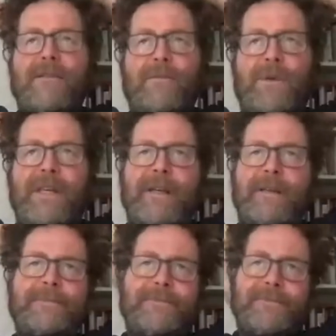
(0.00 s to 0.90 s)
so we,
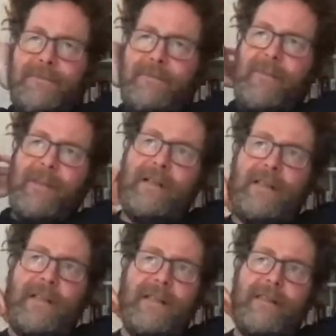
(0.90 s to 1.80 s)
um,
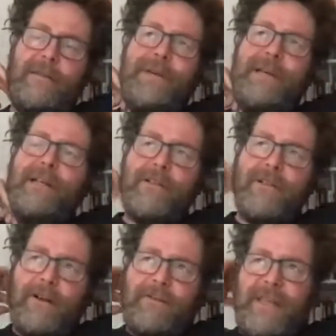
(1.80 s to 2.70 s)
the pillar
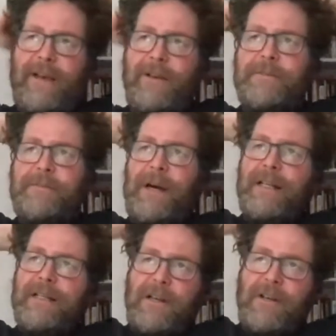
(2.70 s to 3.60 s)
of
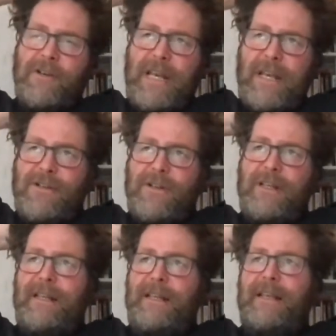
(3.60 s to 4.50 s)
Kaospilot
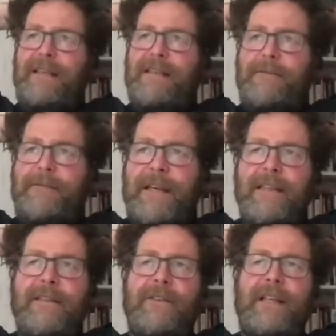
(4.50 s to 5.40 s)
education is
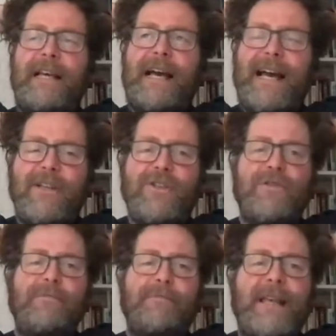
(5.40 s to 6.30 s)
effectively
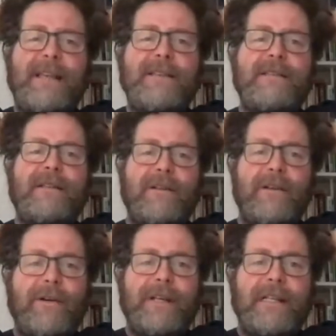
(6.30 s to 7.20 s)
action-based
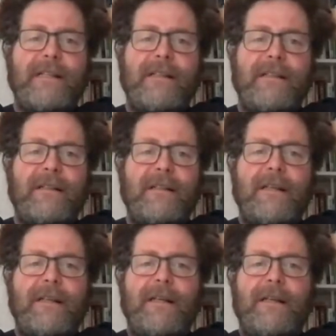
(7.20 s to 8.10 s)
learning
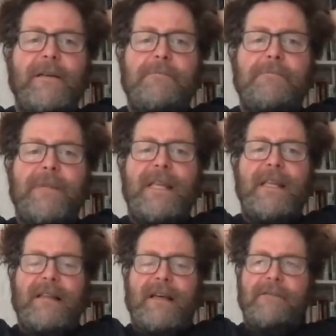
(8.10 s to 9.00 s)

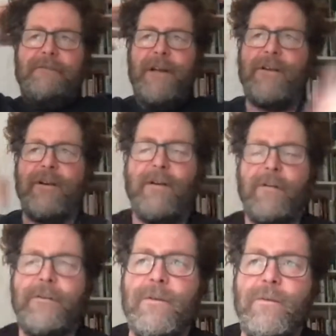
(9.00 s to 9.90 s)
meaning that very
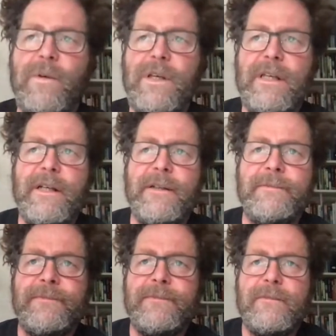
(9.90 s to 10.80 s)
often we,
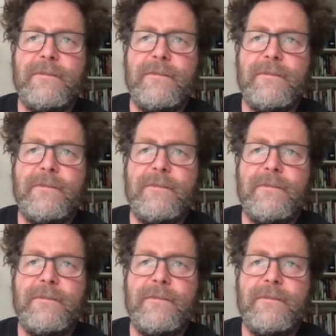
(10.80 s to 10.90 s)
um,